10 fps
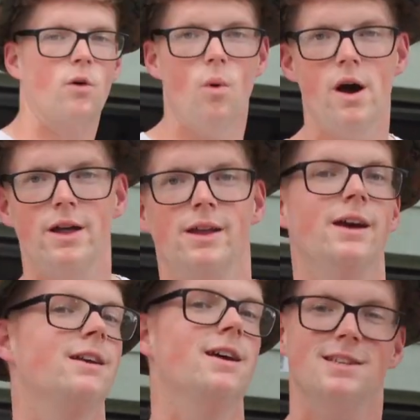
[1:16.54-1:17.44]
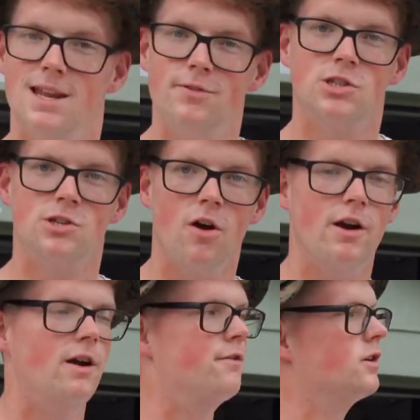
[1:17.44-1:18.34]
one, doesn't even
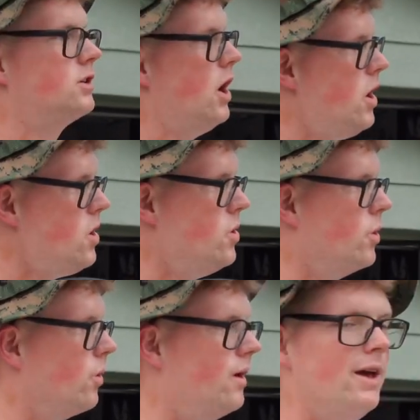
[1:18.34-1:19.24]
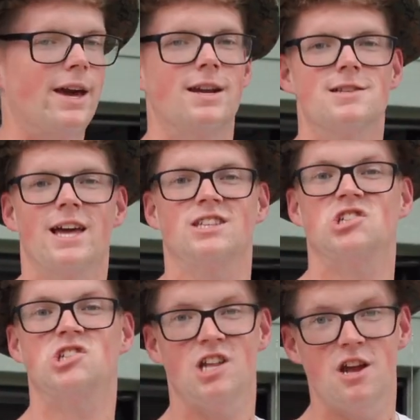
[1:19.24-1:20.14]
start. For two, it doesn't like to
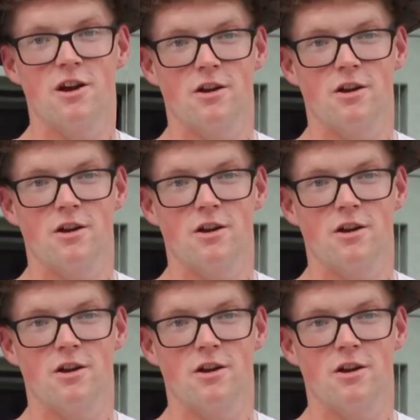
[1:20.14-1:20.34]
steer.